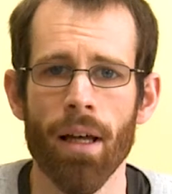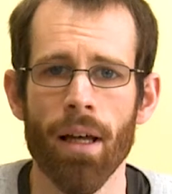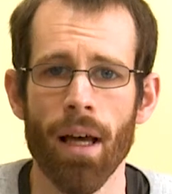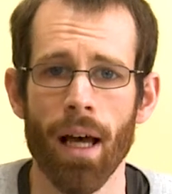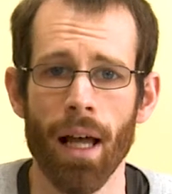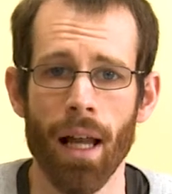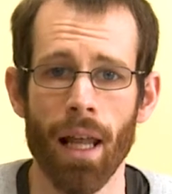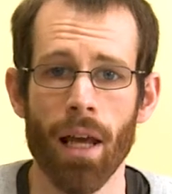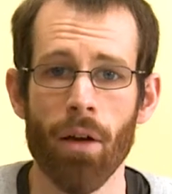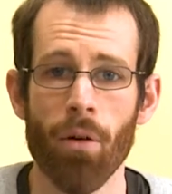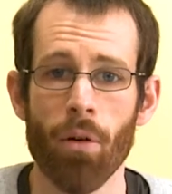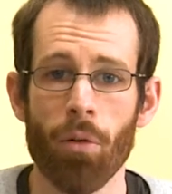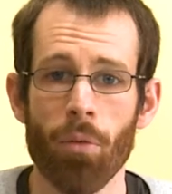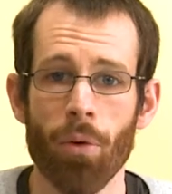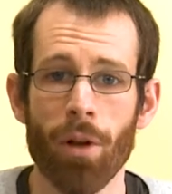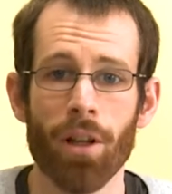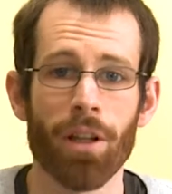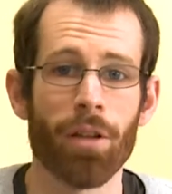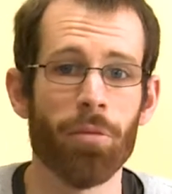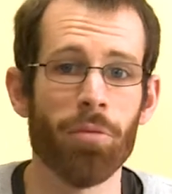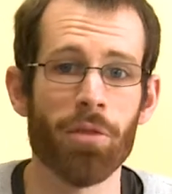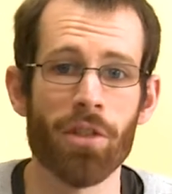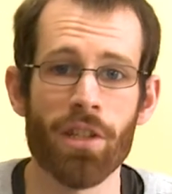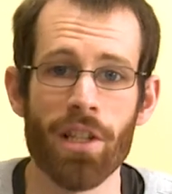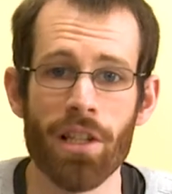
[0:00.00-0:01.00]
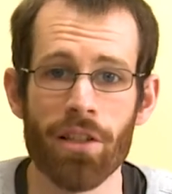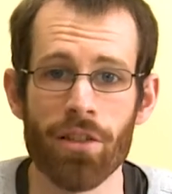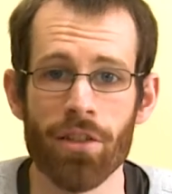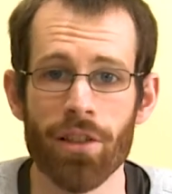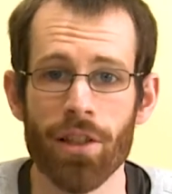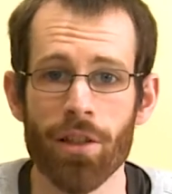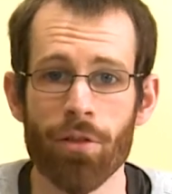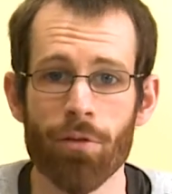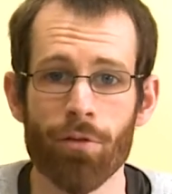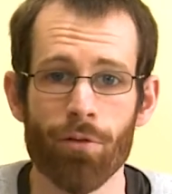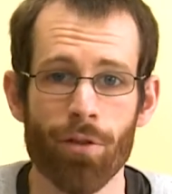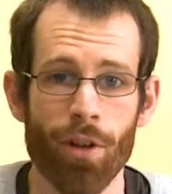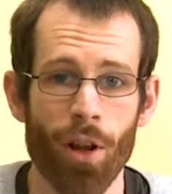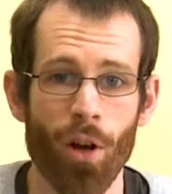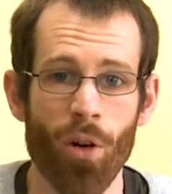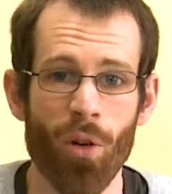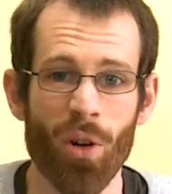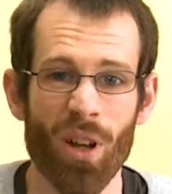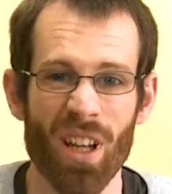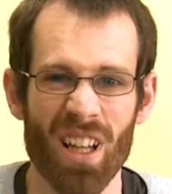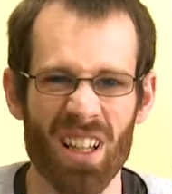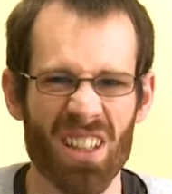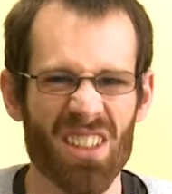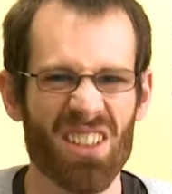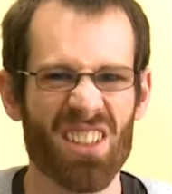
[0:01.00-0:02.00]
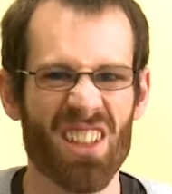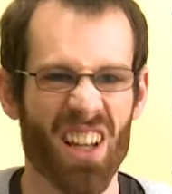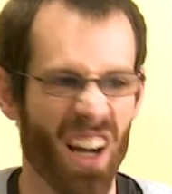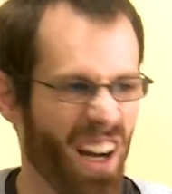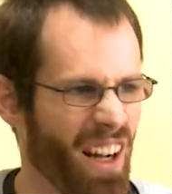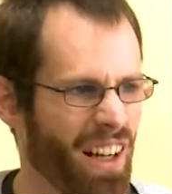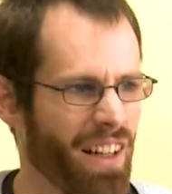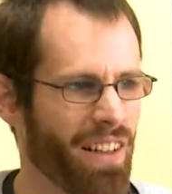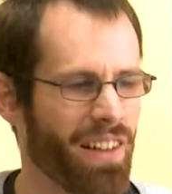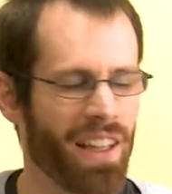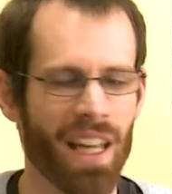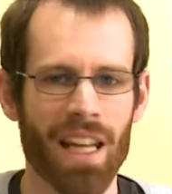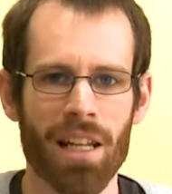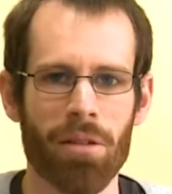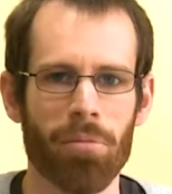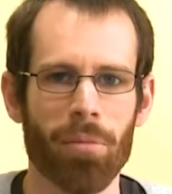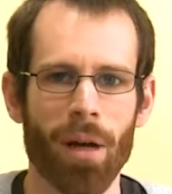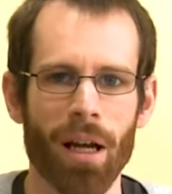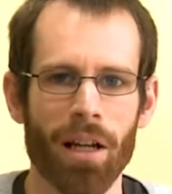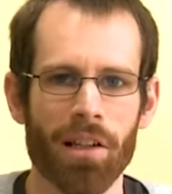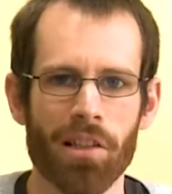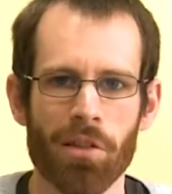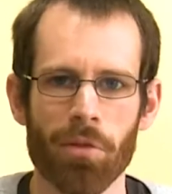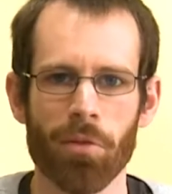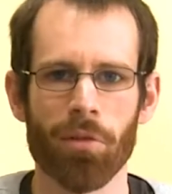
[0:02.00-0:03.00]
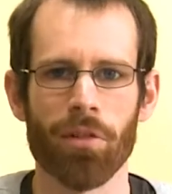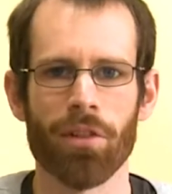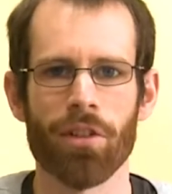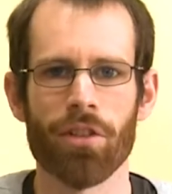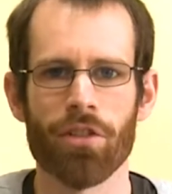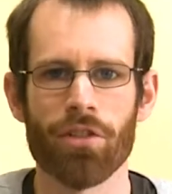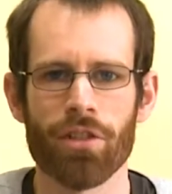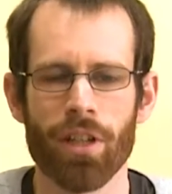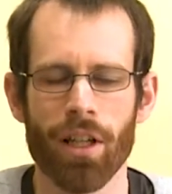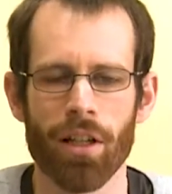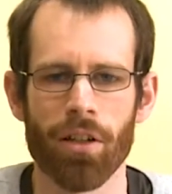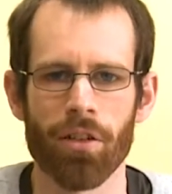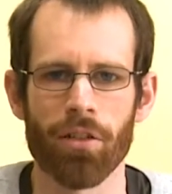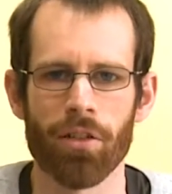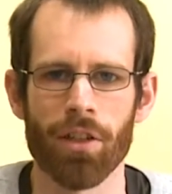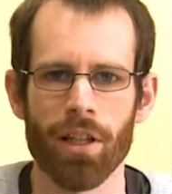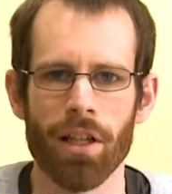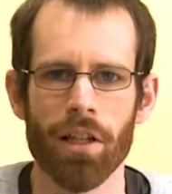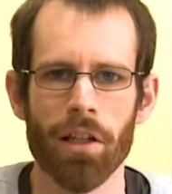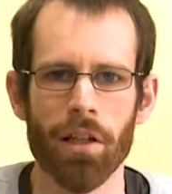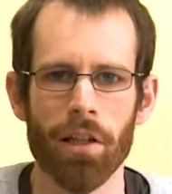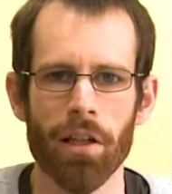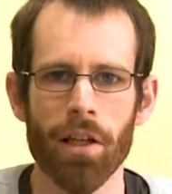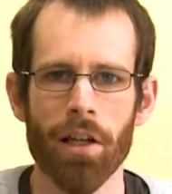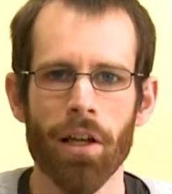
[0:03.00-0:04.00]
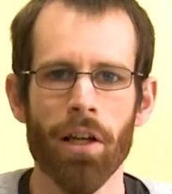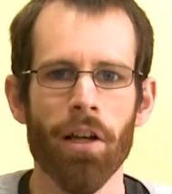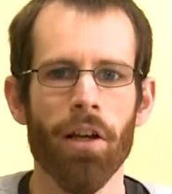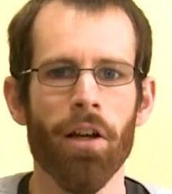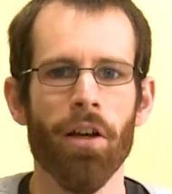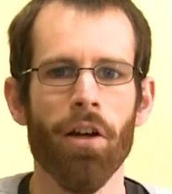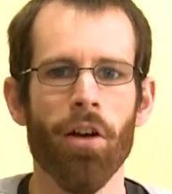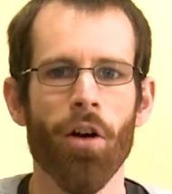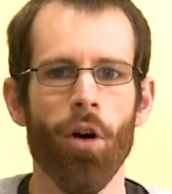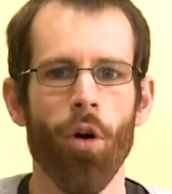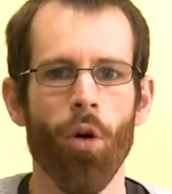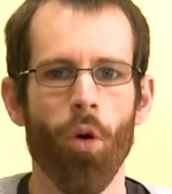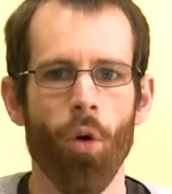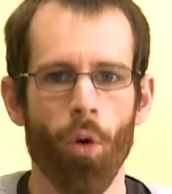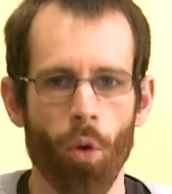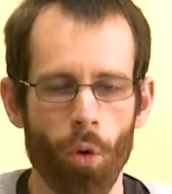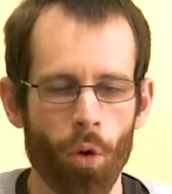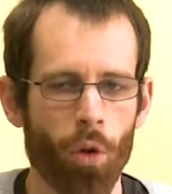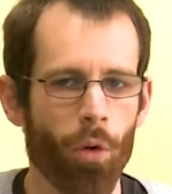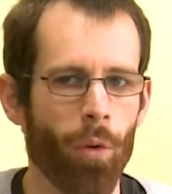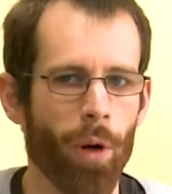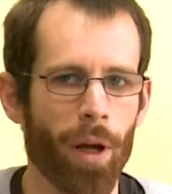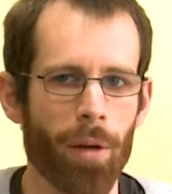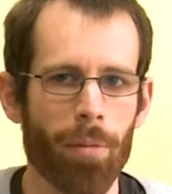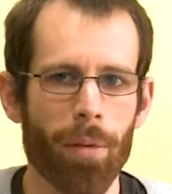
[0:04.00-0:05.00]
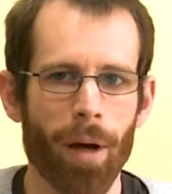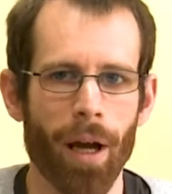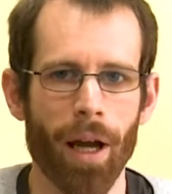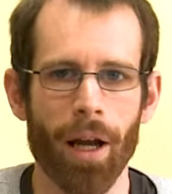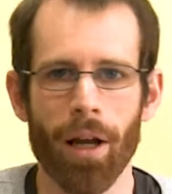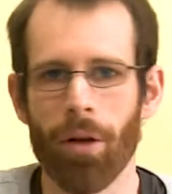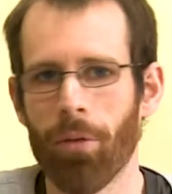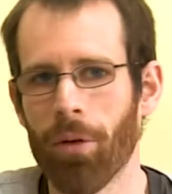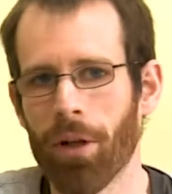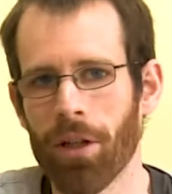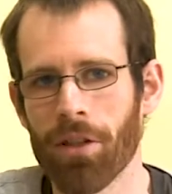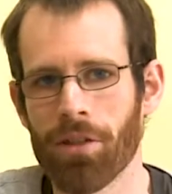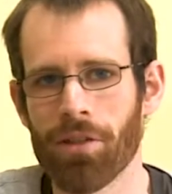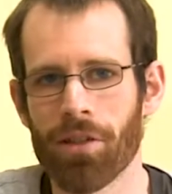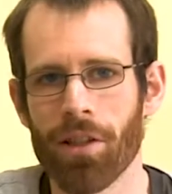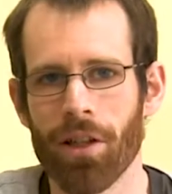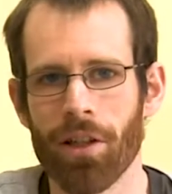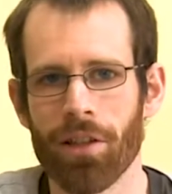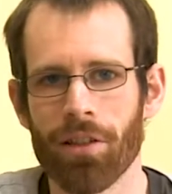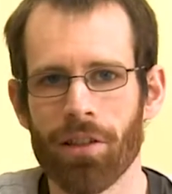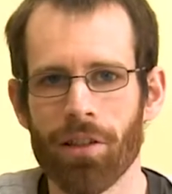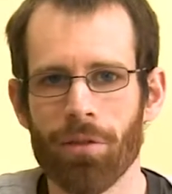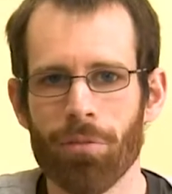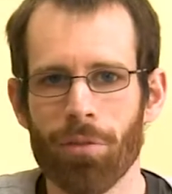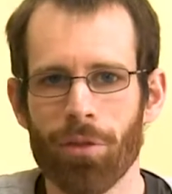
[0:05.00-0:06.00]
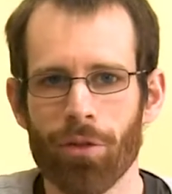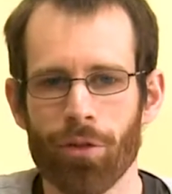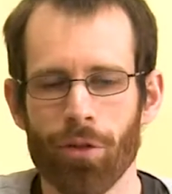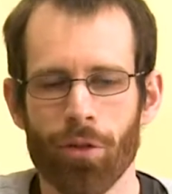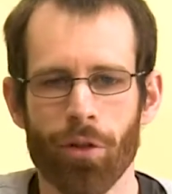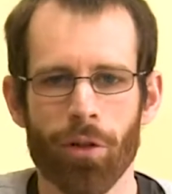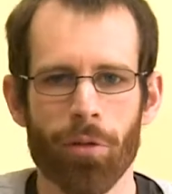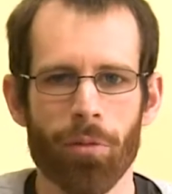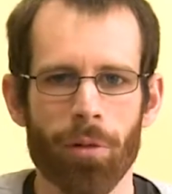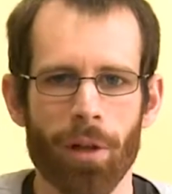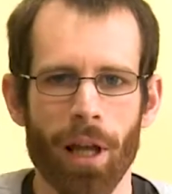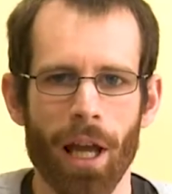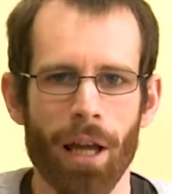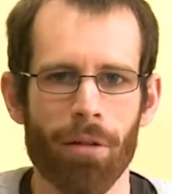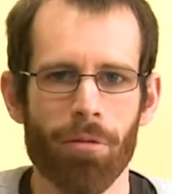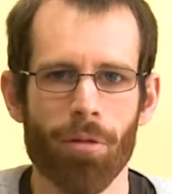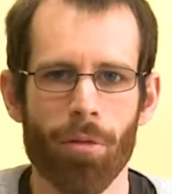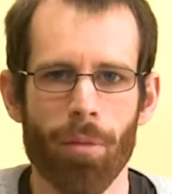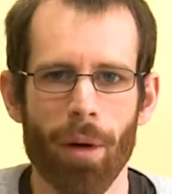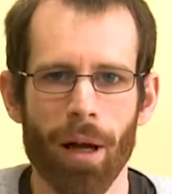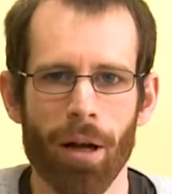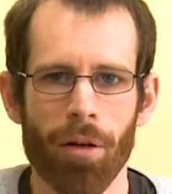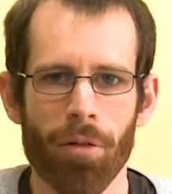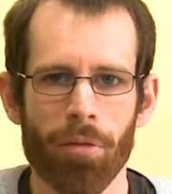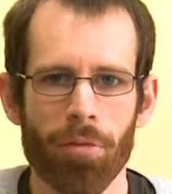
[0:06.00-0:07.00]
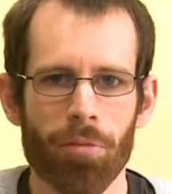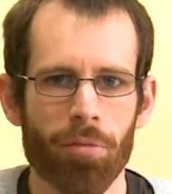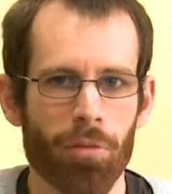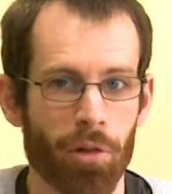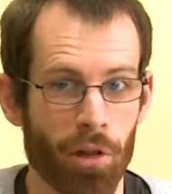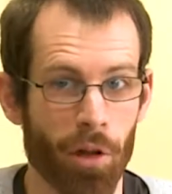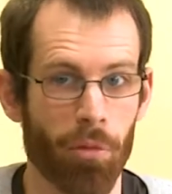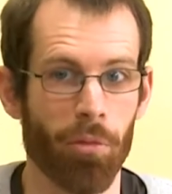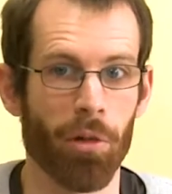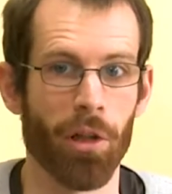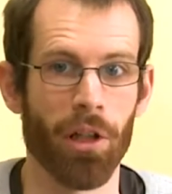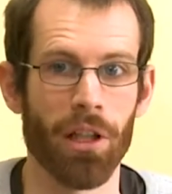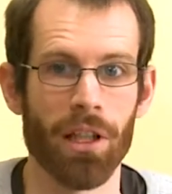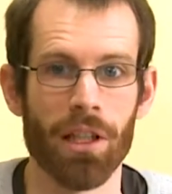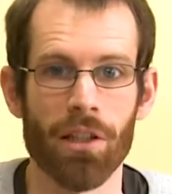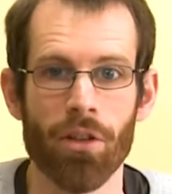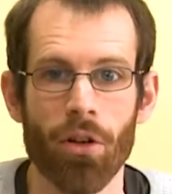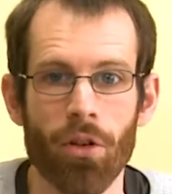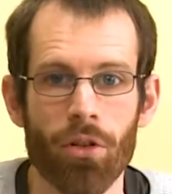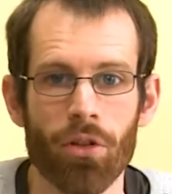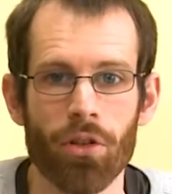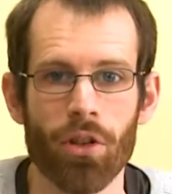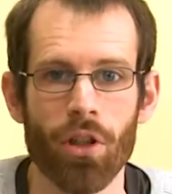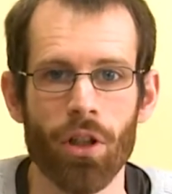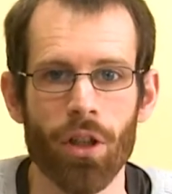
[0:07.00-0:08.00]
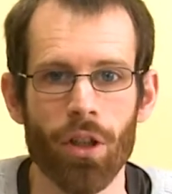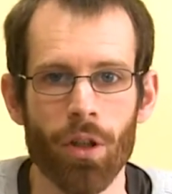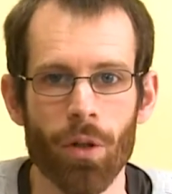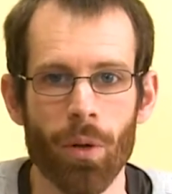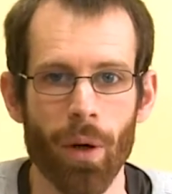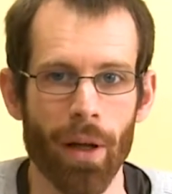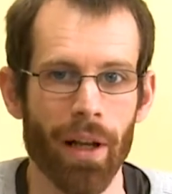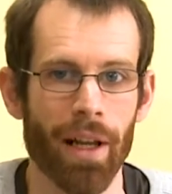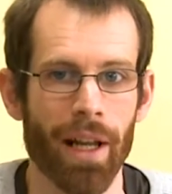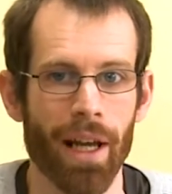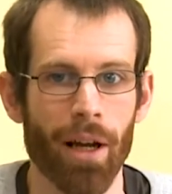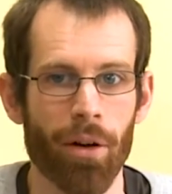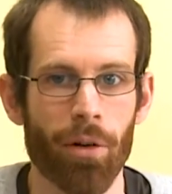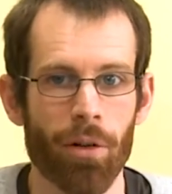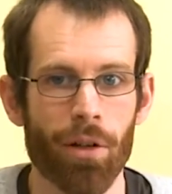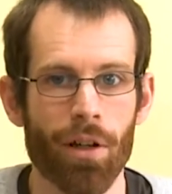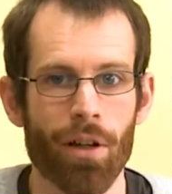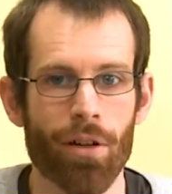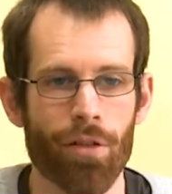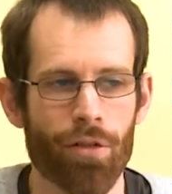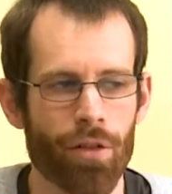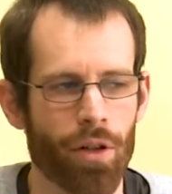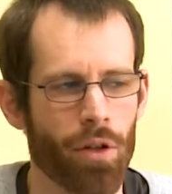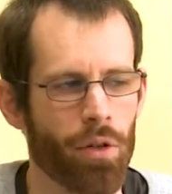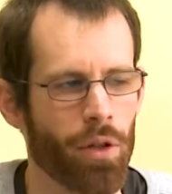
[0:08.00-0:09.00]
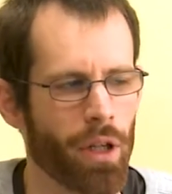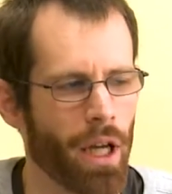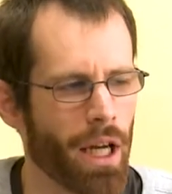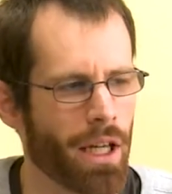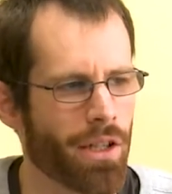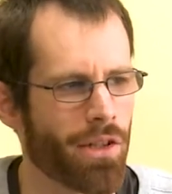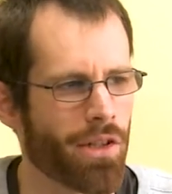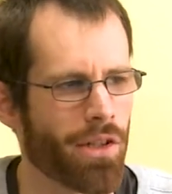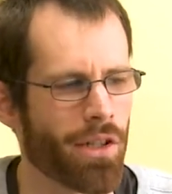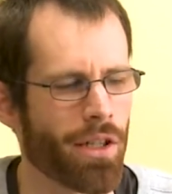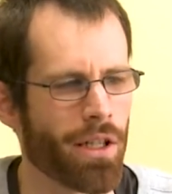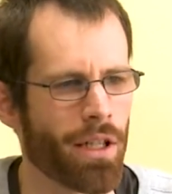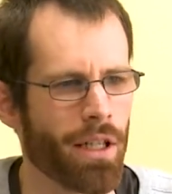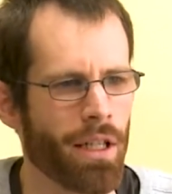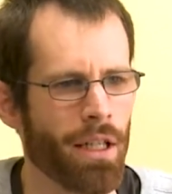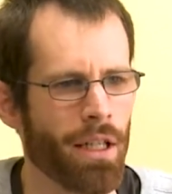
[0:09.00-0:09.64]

Hello and welcome to this new vlog. It's kind of getting back to what this channel did all the way back when it started, before it became about predominantly Doctor Who and now UFOcast.